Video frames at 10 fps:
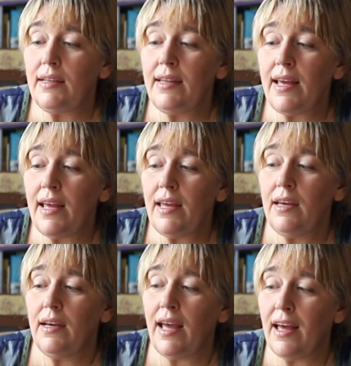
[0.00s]

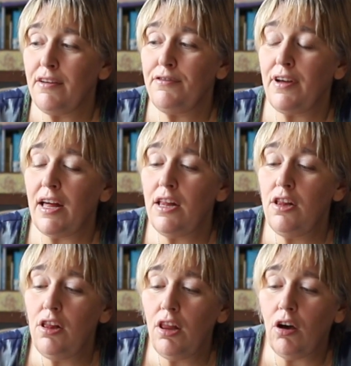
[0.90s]
they have a
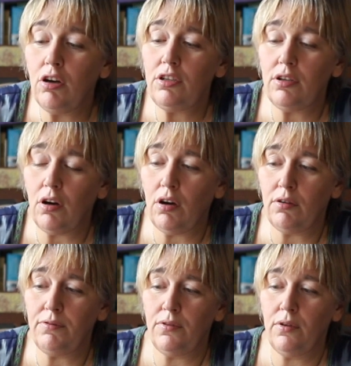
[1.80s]
lot
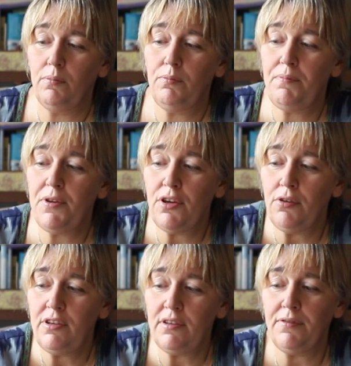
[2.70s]
of
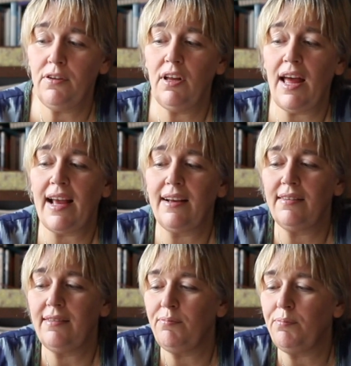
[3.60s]
beautiful,
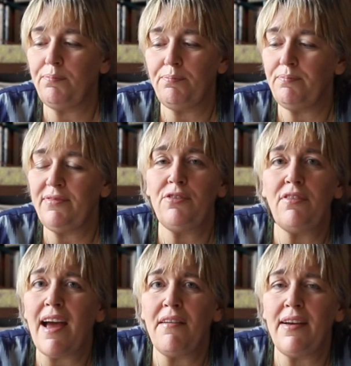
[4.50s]

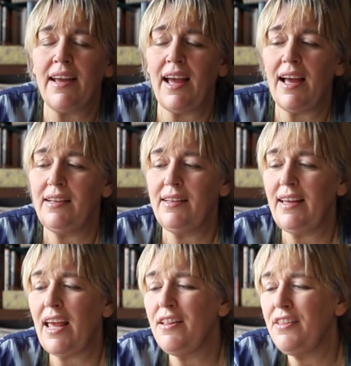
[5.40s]

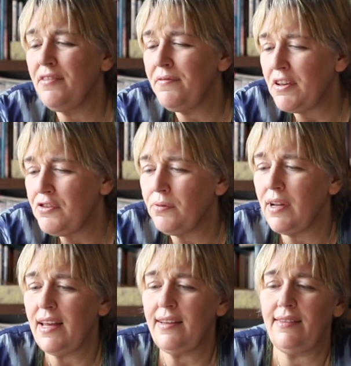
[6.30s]
extravagant,
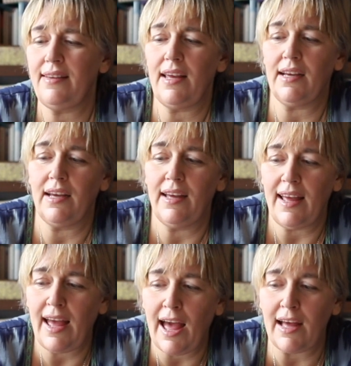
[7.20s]
individualistic
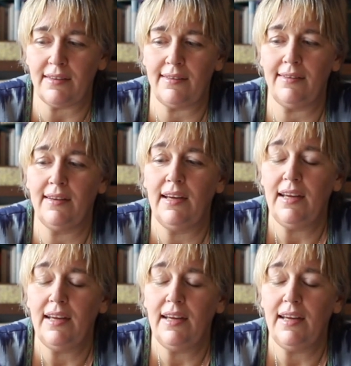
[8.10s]
hats.